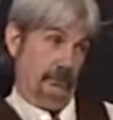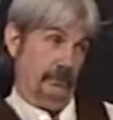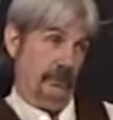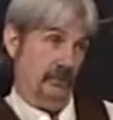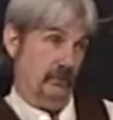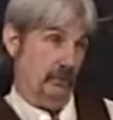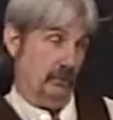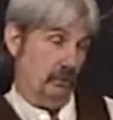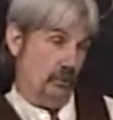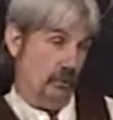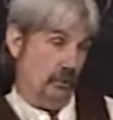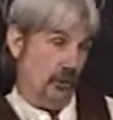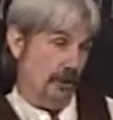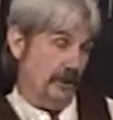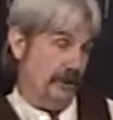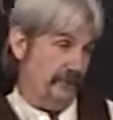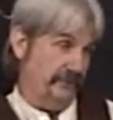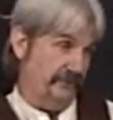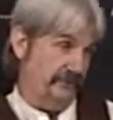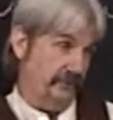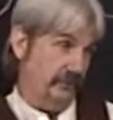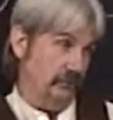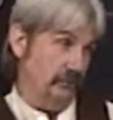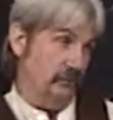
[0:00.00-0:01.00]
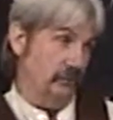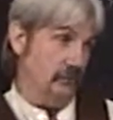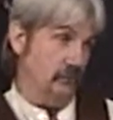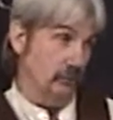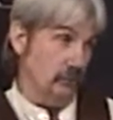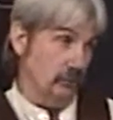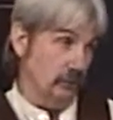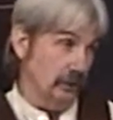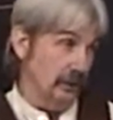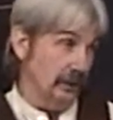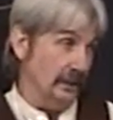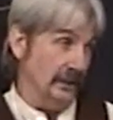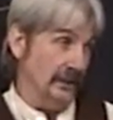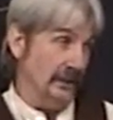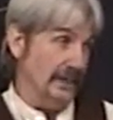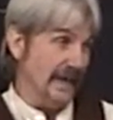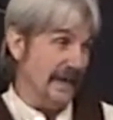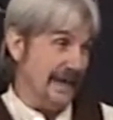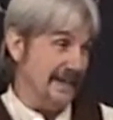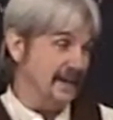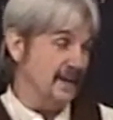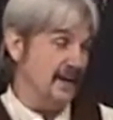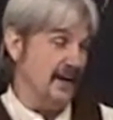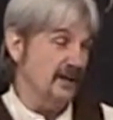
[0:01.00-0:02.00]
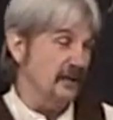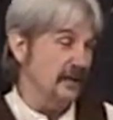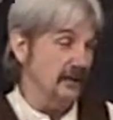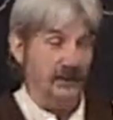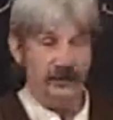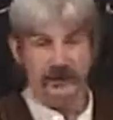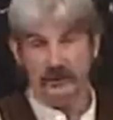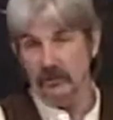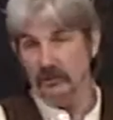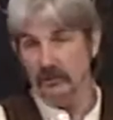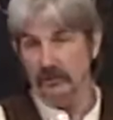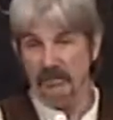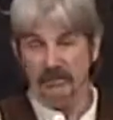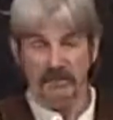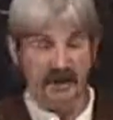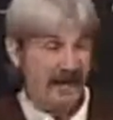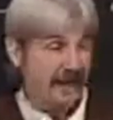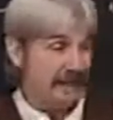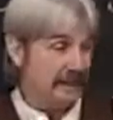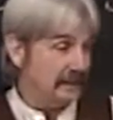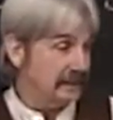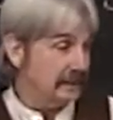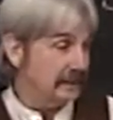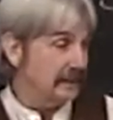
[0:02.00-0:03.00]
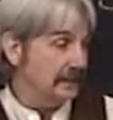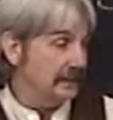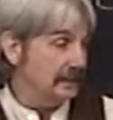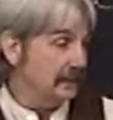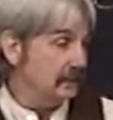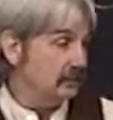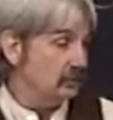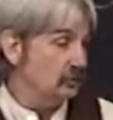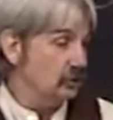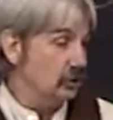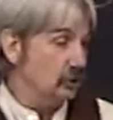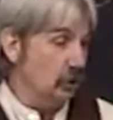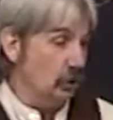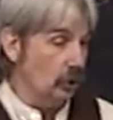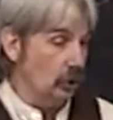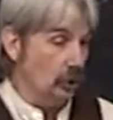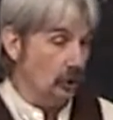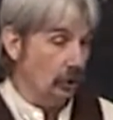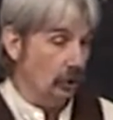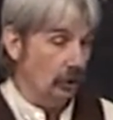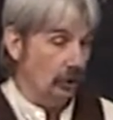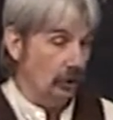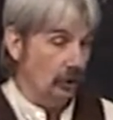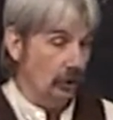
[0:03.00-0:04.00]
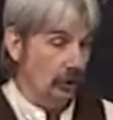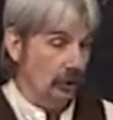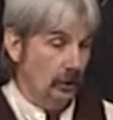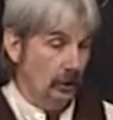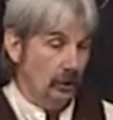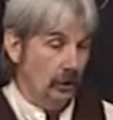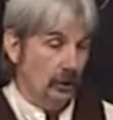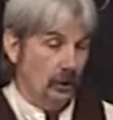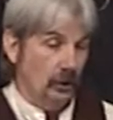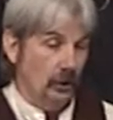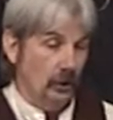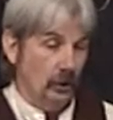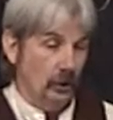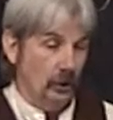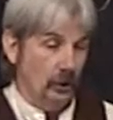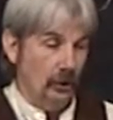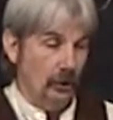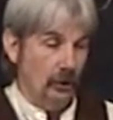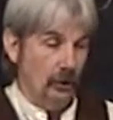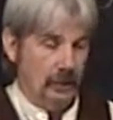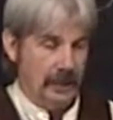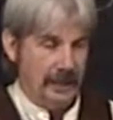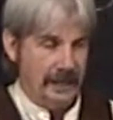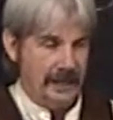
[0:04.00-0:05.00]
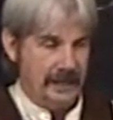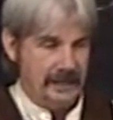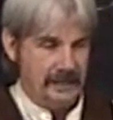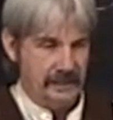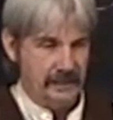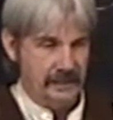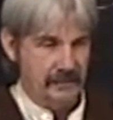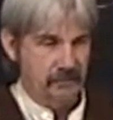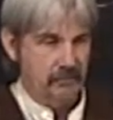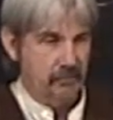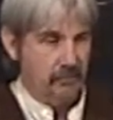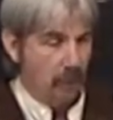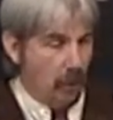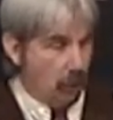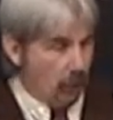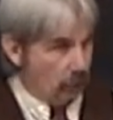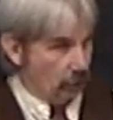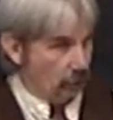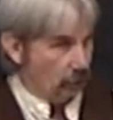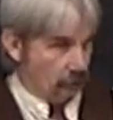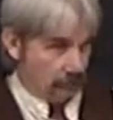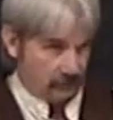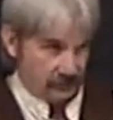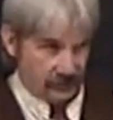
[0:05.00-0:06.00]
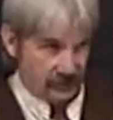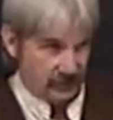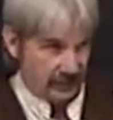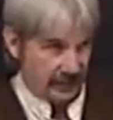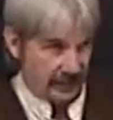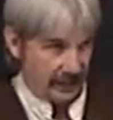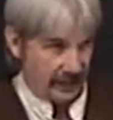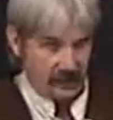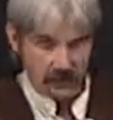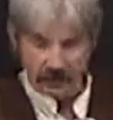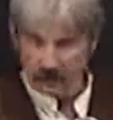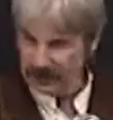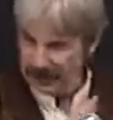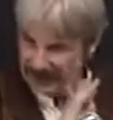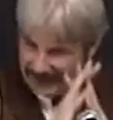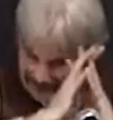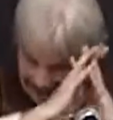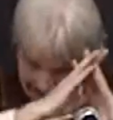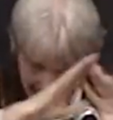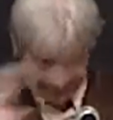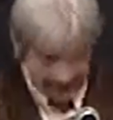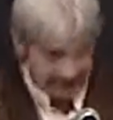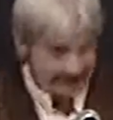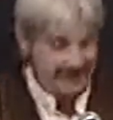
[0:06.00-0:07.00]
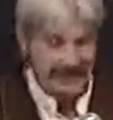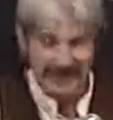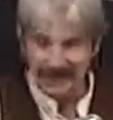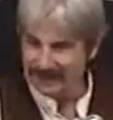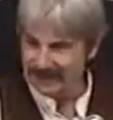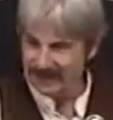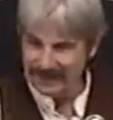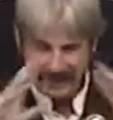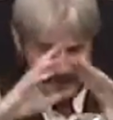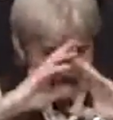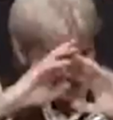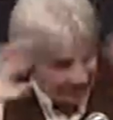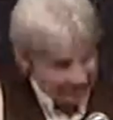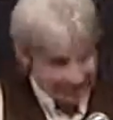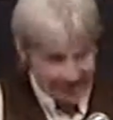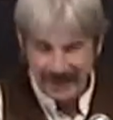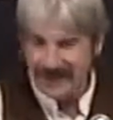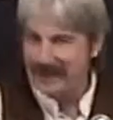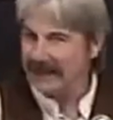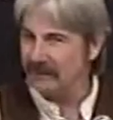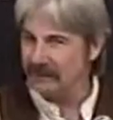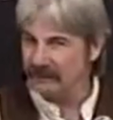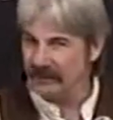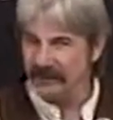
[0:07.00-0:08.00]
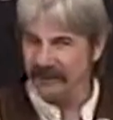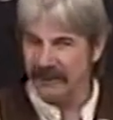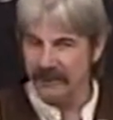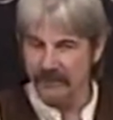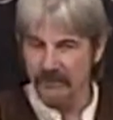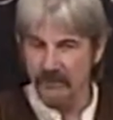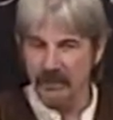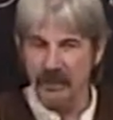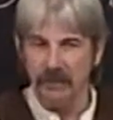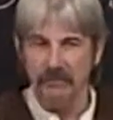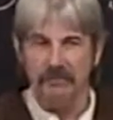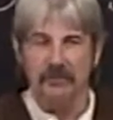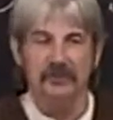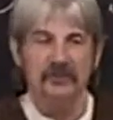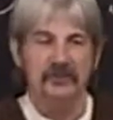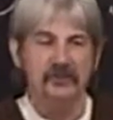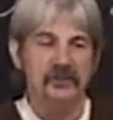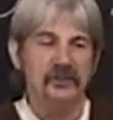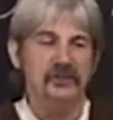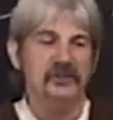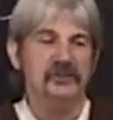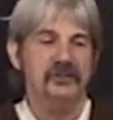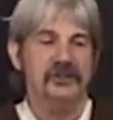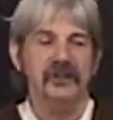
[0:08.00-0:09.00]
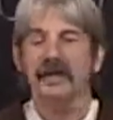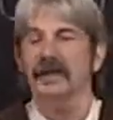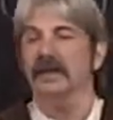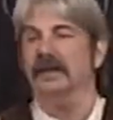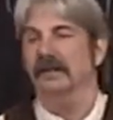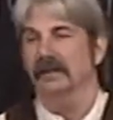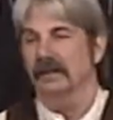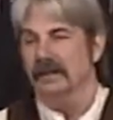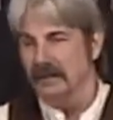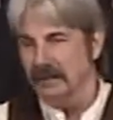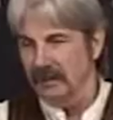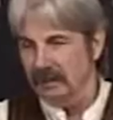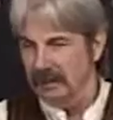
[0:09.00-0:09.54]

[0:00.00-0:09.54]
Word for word: But what if it was really had nothing to do with politics or or a moral stand or any of that? None of that ever came up. It's just that